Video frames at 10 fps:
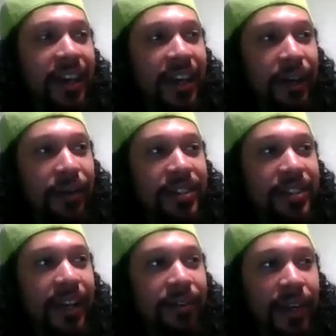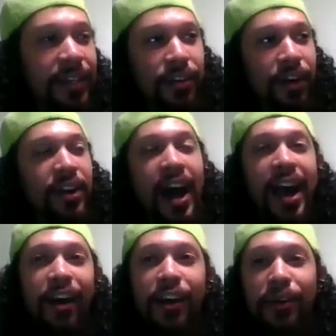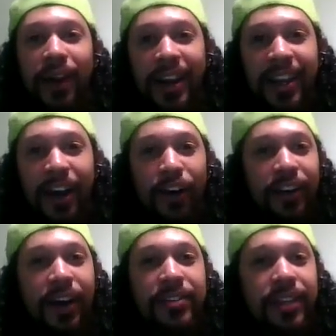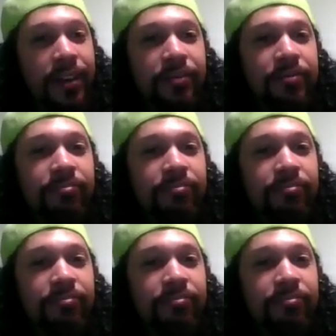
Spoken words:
and it was like it's on iHeartRadio, and I was like,